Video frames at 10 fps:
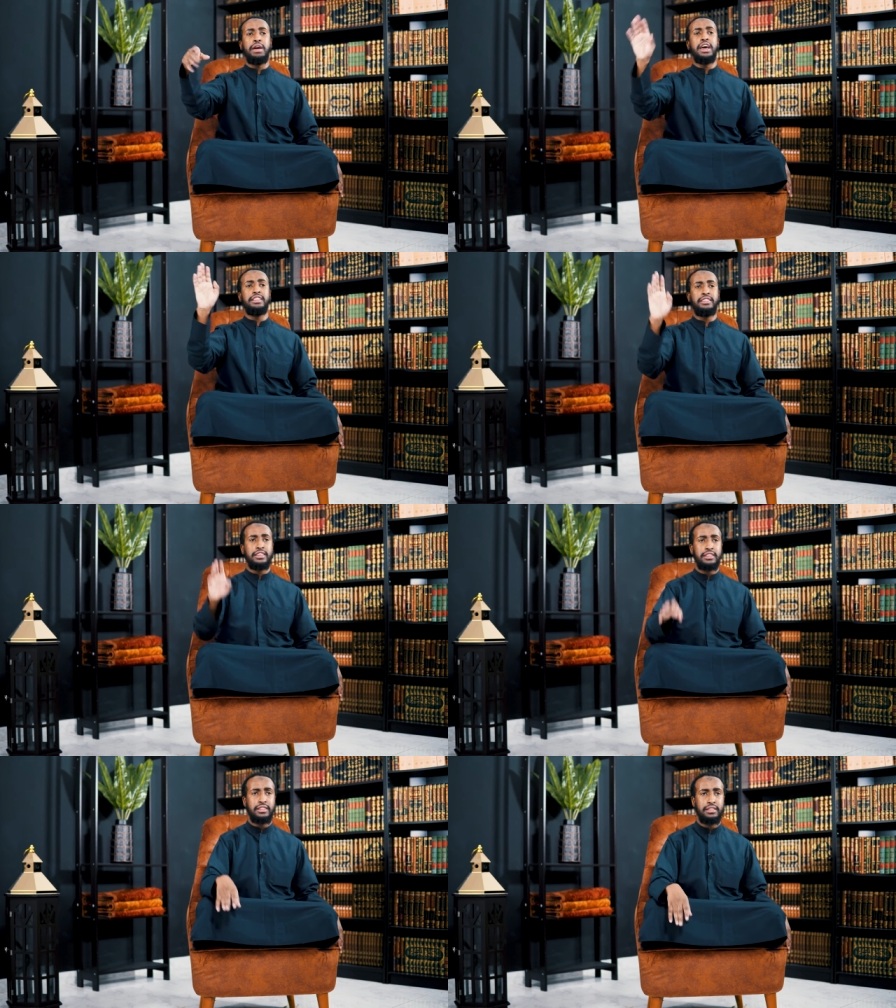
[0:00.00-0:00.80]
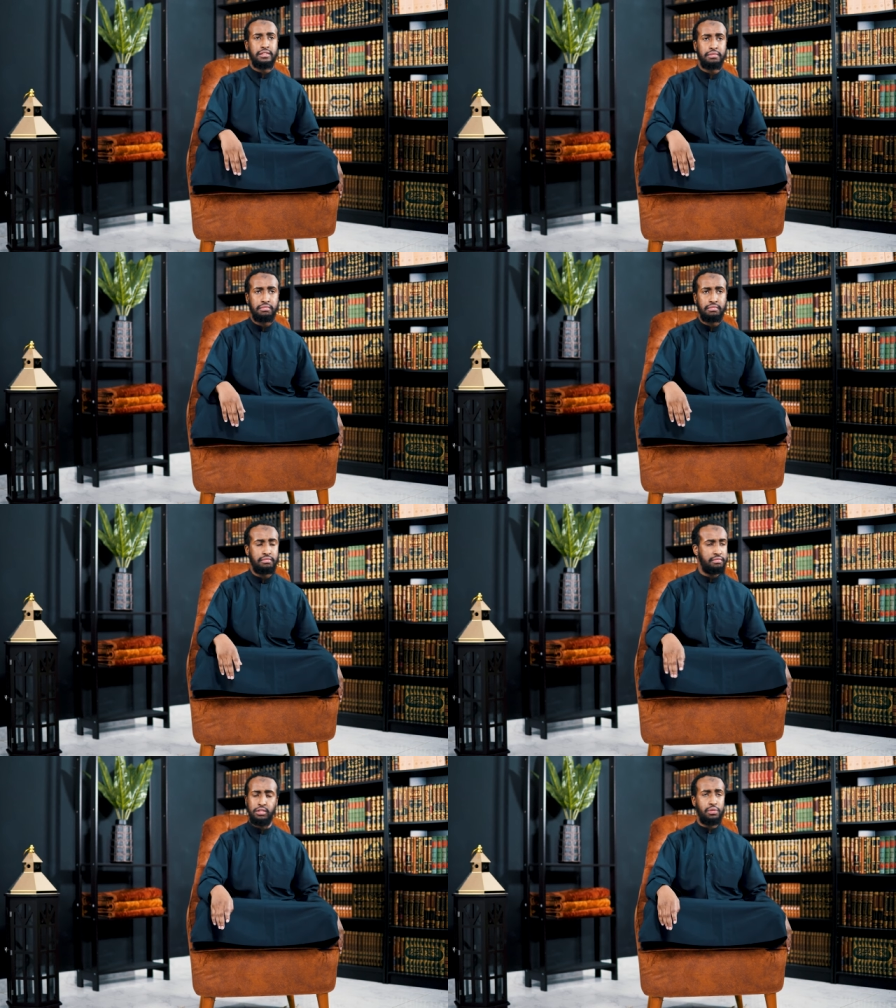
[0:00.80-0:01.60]
burnt.
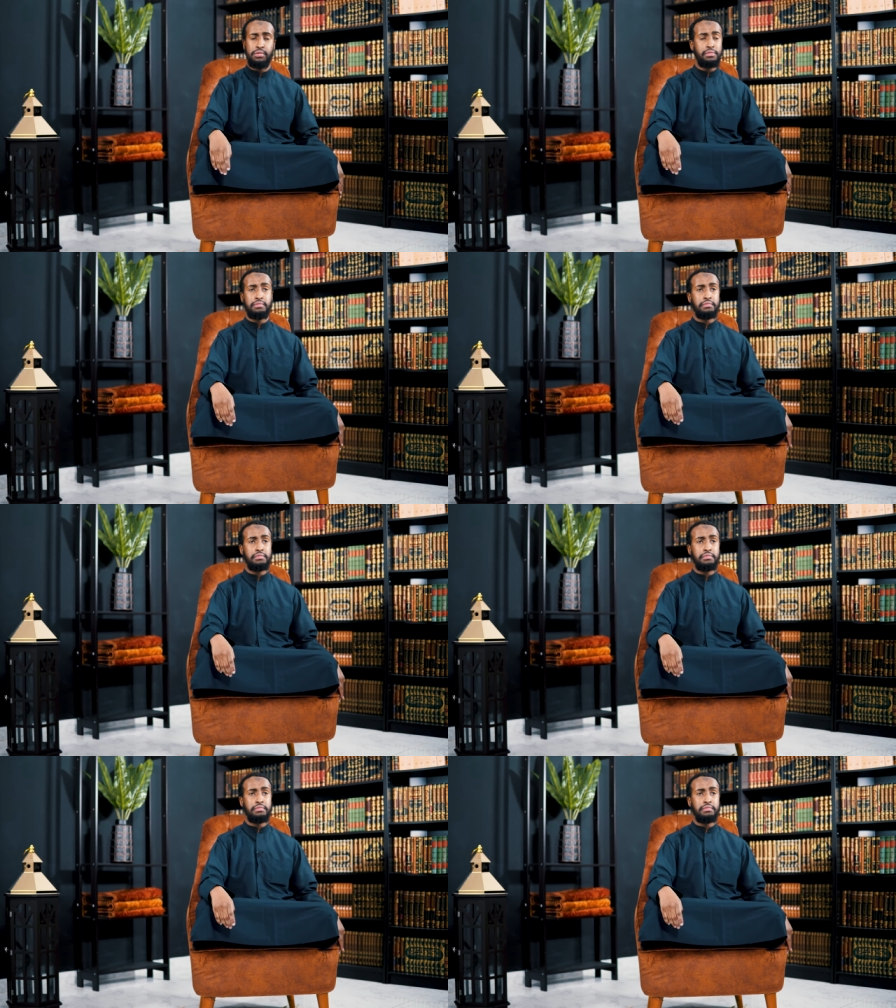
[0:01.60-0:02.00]
No.